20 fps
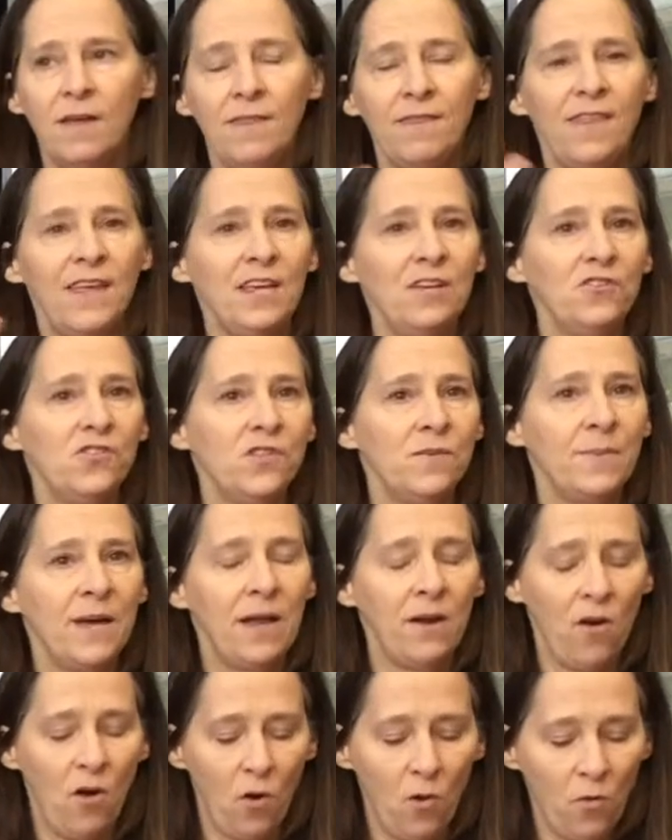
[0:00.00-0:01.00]
They use them
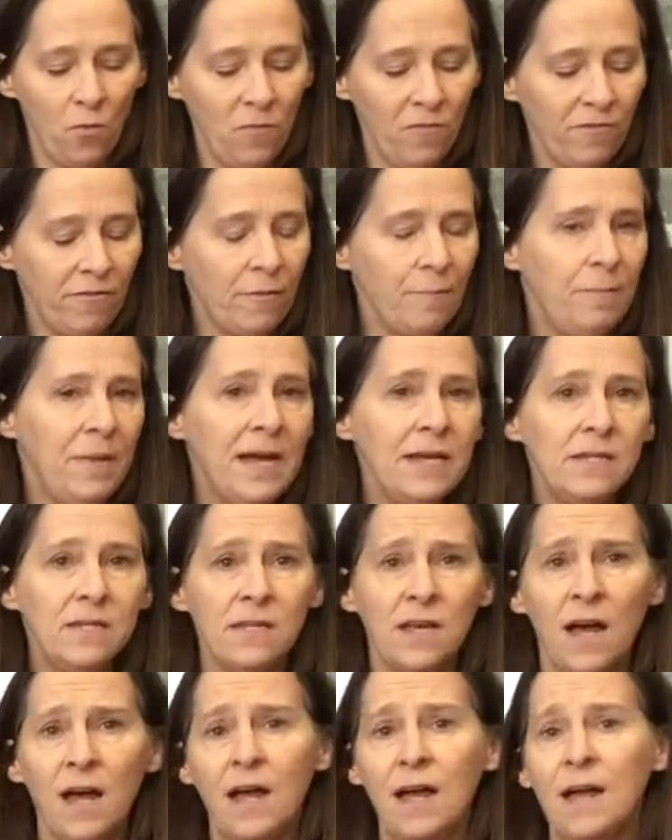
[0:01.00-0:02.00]
at home for
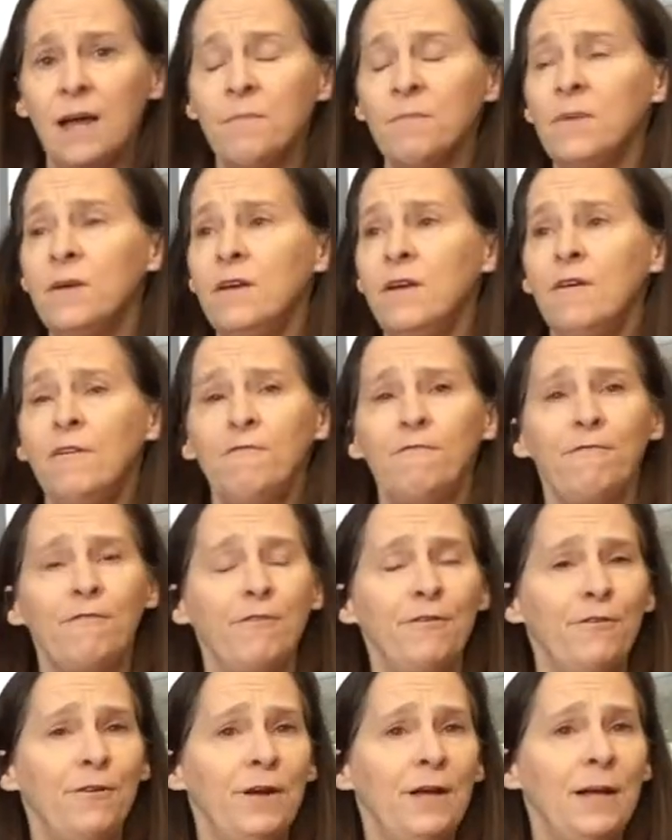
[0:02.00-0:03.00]
bedtime,
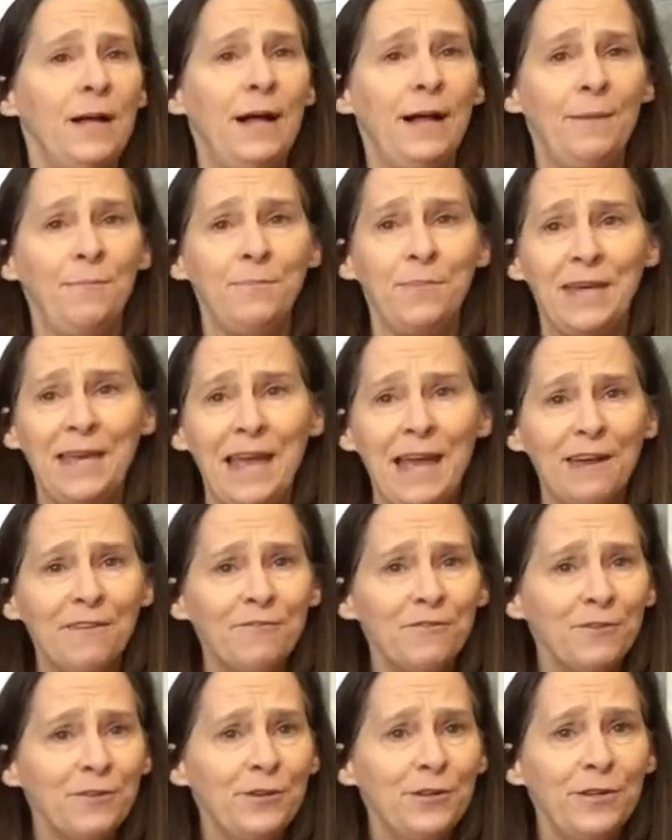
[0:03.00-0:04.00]
for uh,
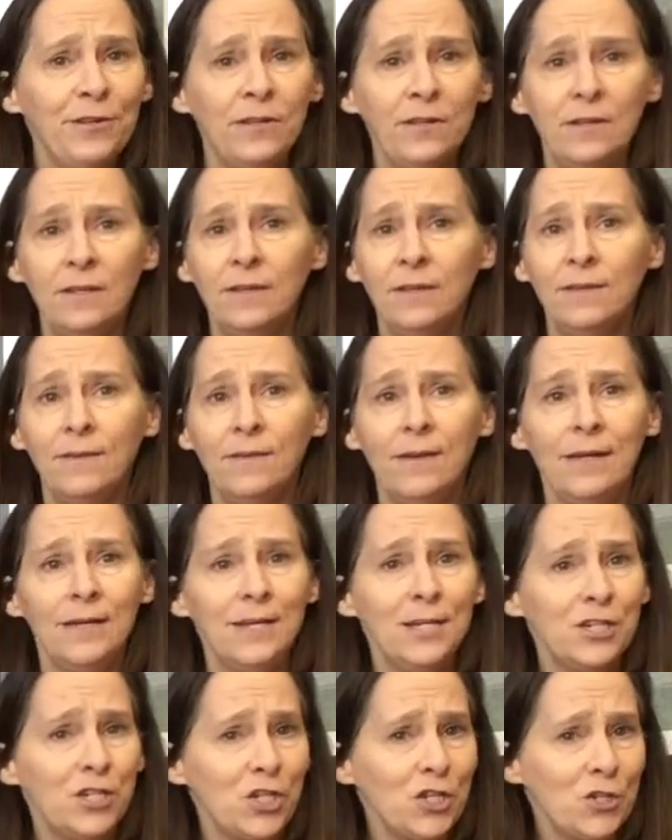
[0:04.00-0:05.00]
behavioral
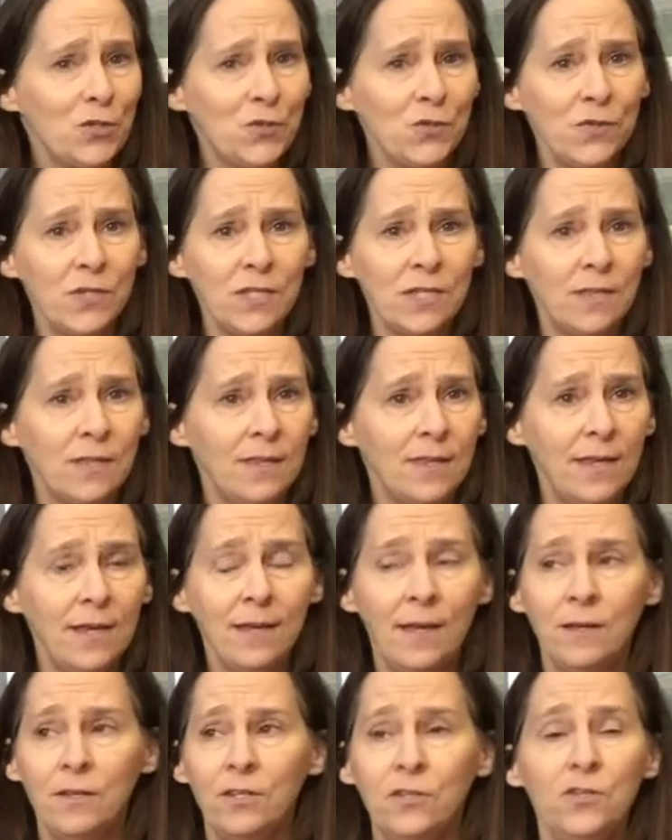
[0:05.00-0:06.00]
issues
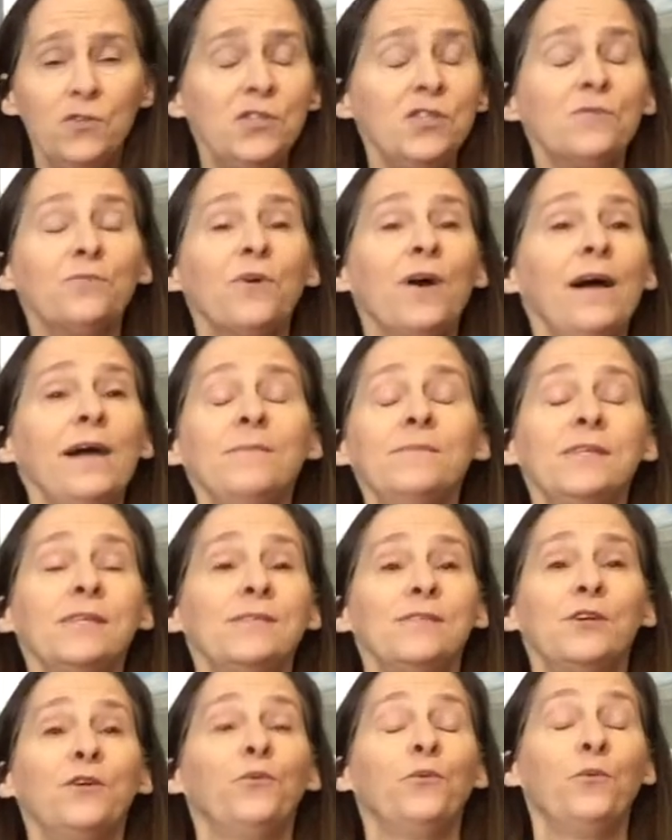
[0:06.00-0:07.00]
that using rhymes
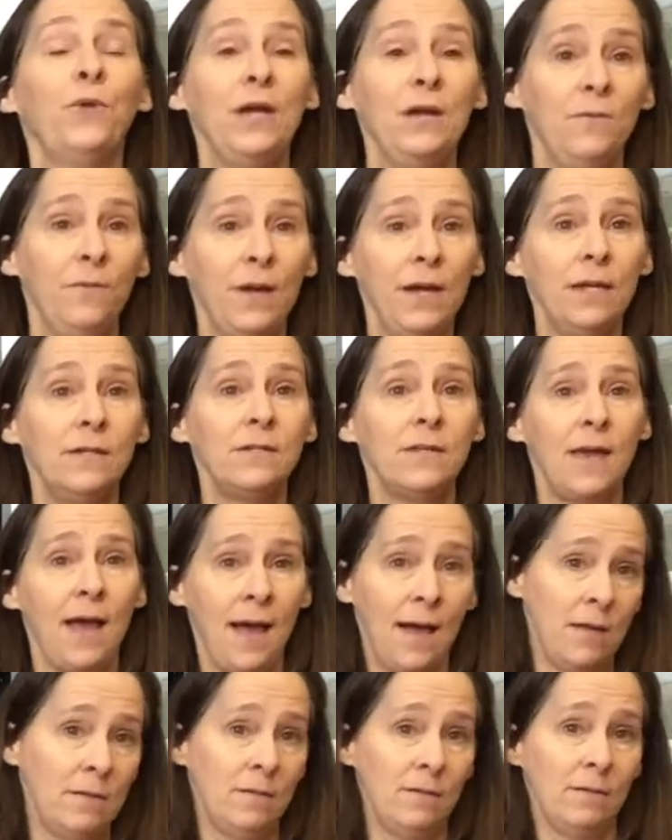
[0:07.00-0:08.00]
is a great way to
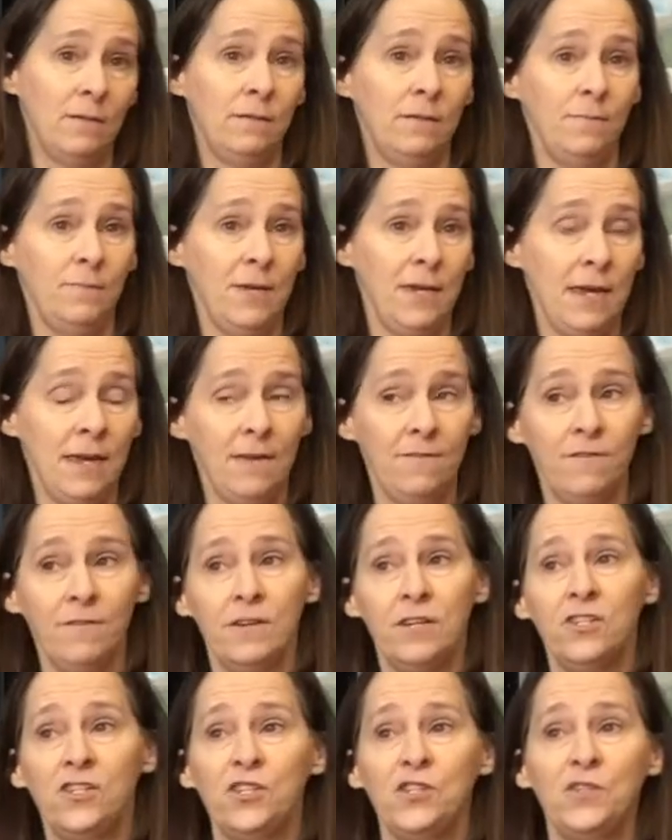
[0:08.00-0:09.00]
handle behavior
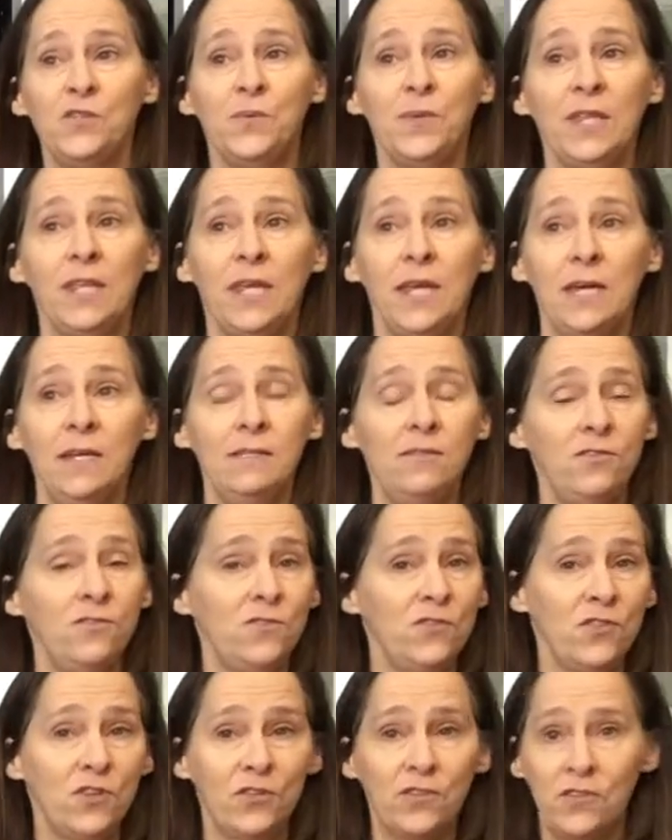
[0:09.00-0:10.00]
issues with kids you
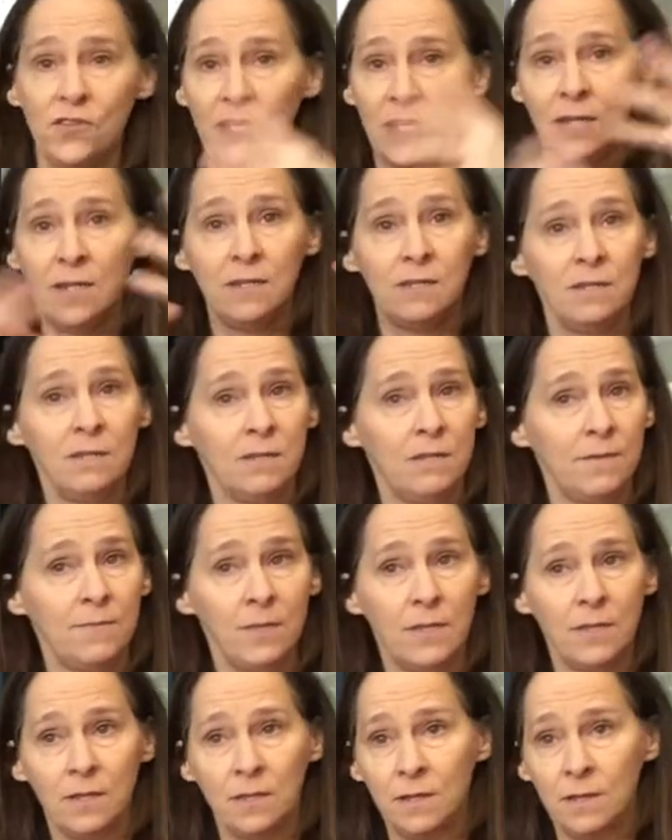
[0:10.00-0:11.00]
start singing to them
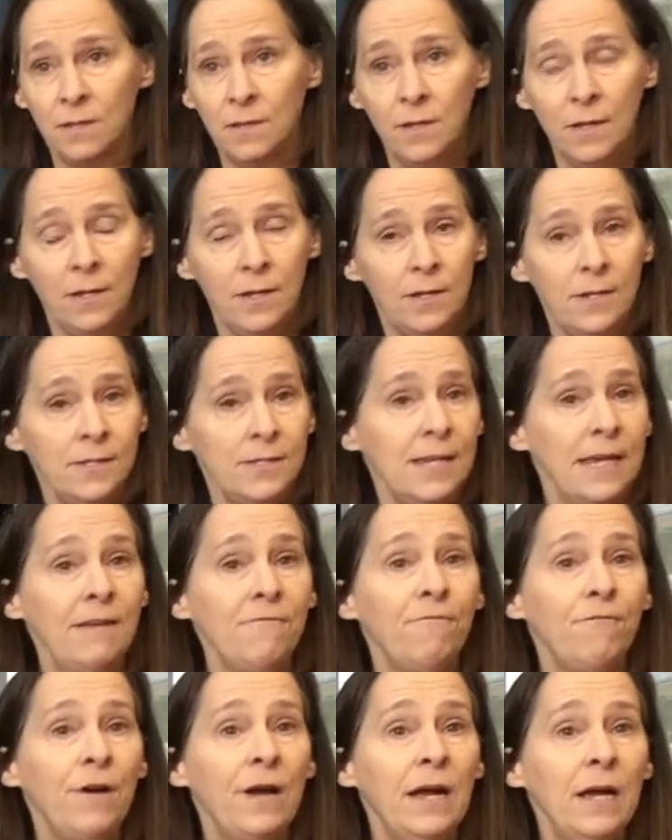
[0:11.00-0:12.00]
in the
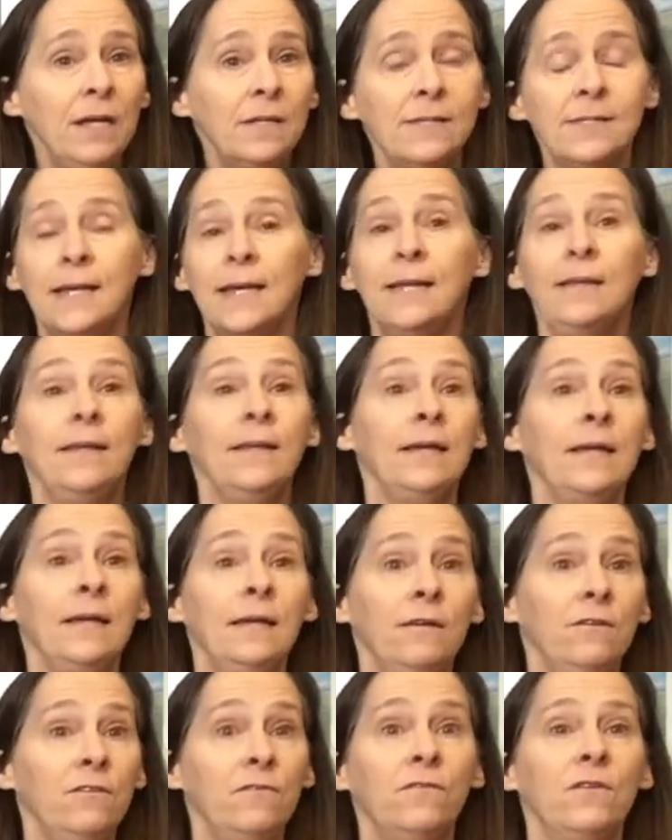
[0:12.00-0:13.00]
safe way
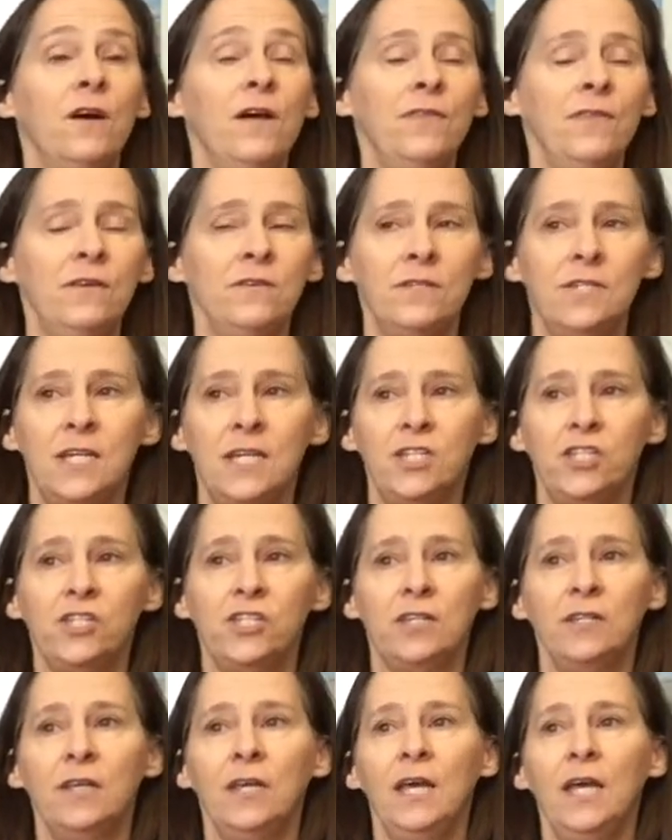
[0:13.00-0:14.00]
suddenly you've got their
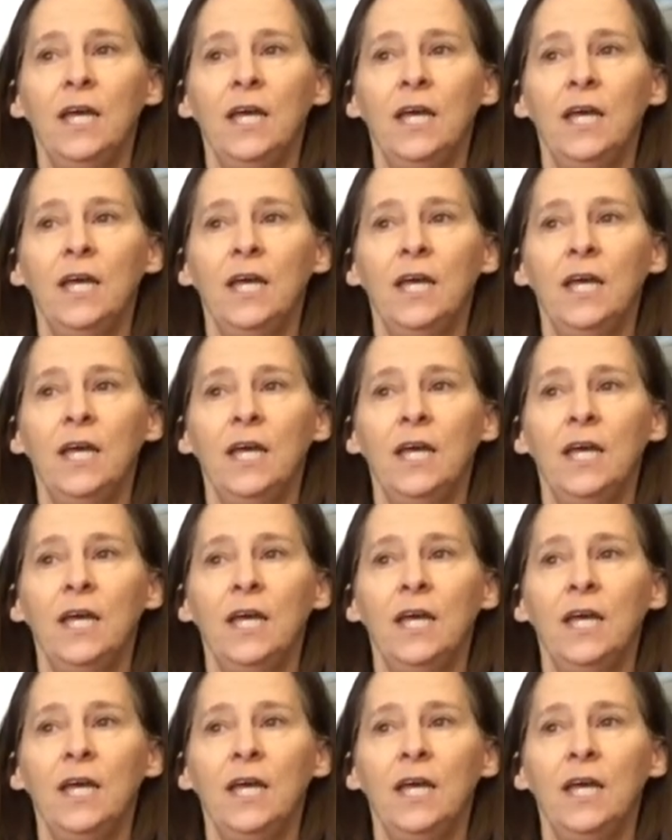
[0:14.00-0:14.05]
attention